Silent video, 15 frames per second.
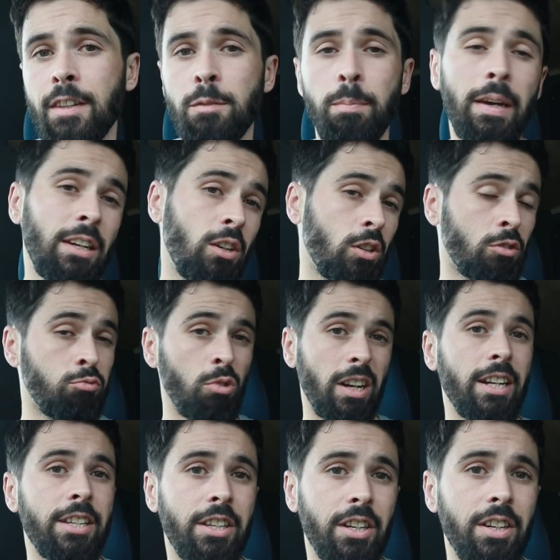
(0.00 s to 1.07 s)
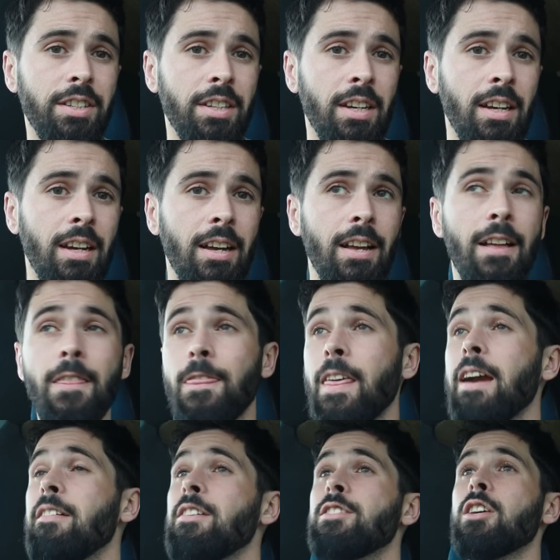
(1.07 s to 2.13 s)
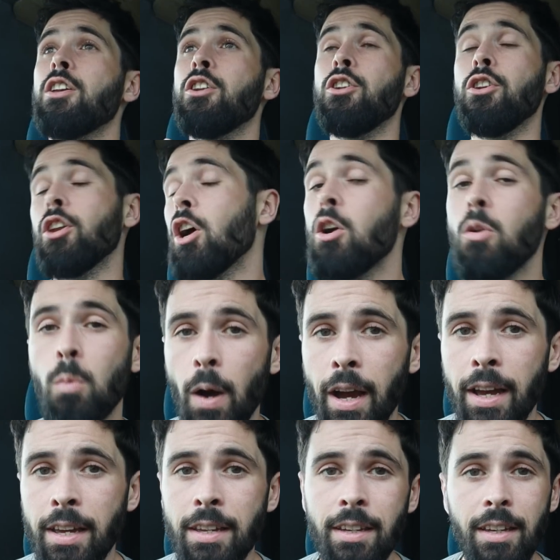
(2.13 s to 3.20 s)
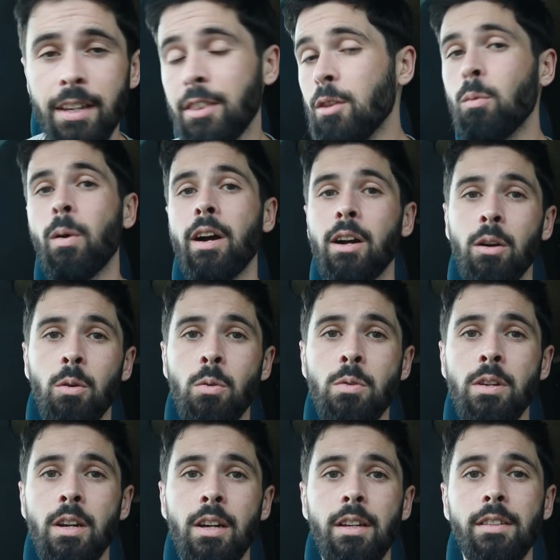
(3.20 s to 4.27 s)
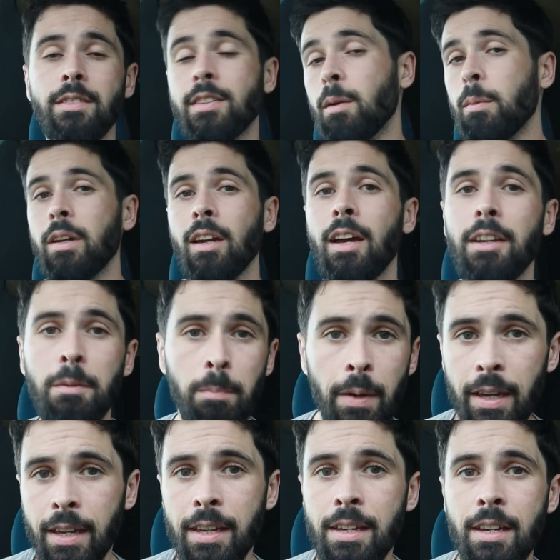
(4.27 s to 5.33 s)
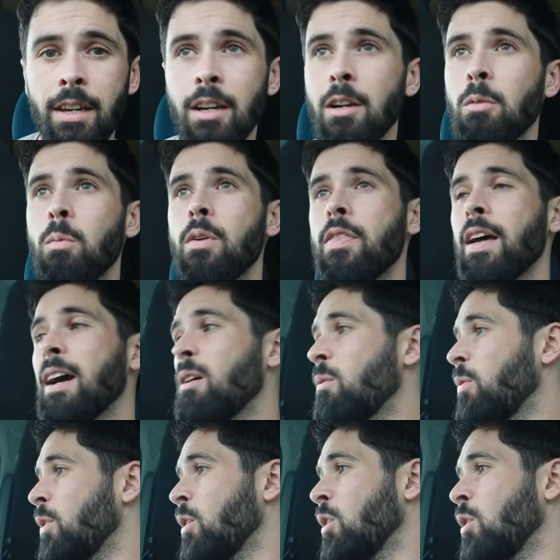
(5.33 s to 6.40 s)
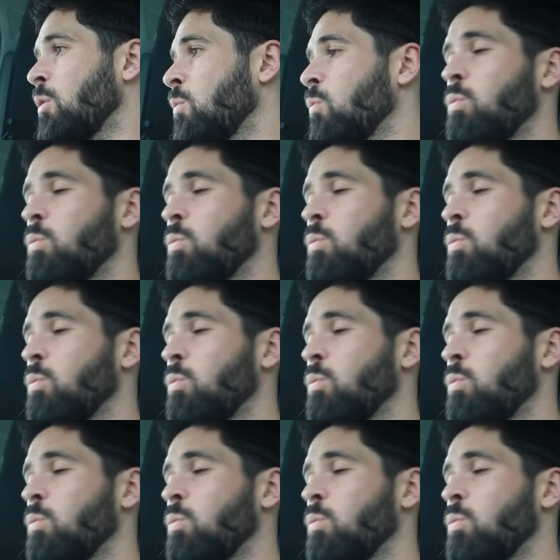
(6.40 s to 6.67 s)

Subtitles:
this bed looks really good. There is no way in the world someone like me without the